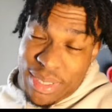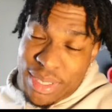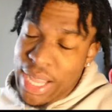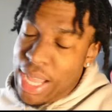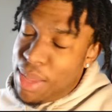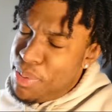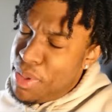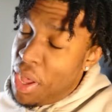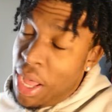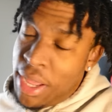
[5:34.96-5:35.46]

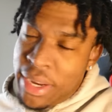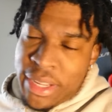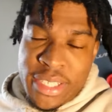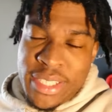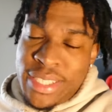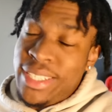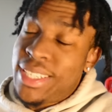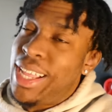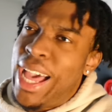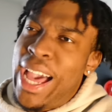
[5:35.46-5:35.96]
I'll be
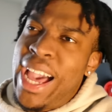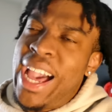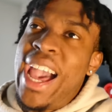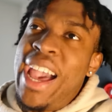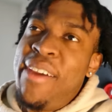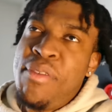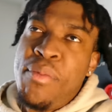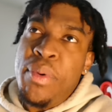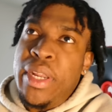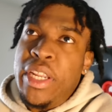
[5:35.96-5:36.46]
honest. I, I
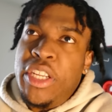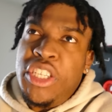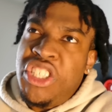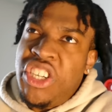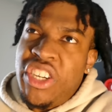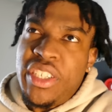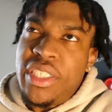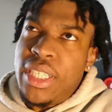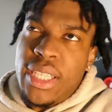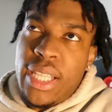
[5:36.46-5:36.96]
haven't been to
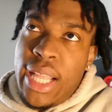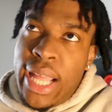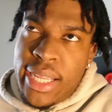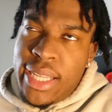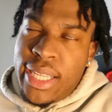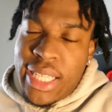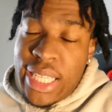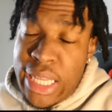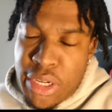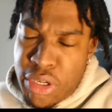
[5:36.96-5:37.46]
church in like
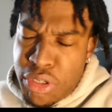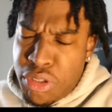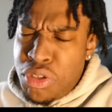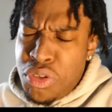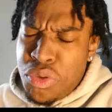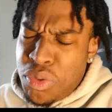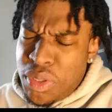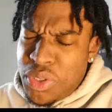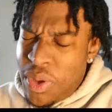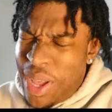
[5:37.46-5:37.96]
years,
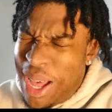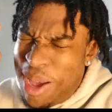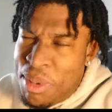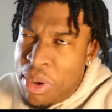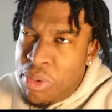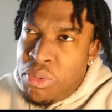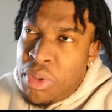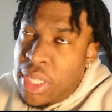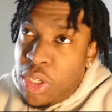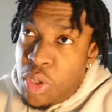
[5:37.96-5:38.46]
dude. So I'm
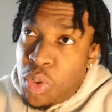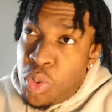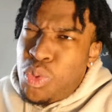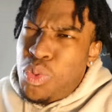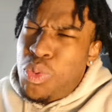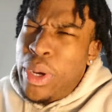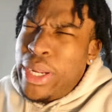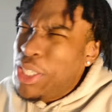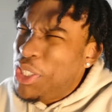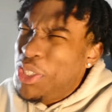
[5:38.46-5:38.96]
not really
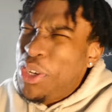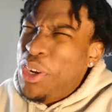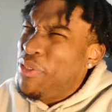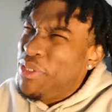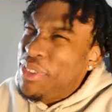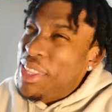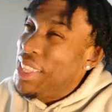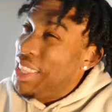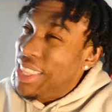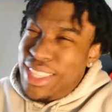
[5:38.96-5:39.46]
quite sure
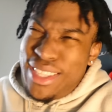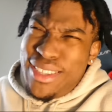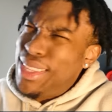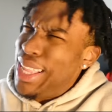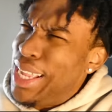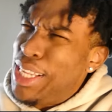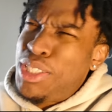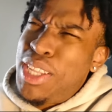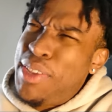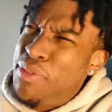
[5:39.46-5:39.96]
if
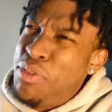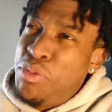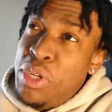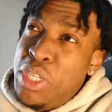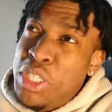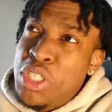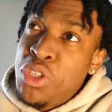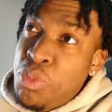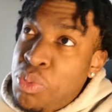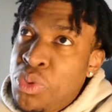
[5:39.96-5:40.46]
that's even
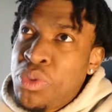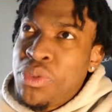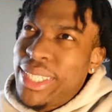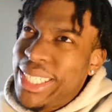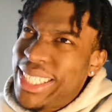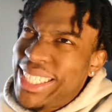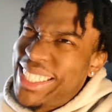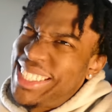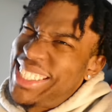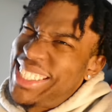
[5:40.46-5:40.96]
reasonable.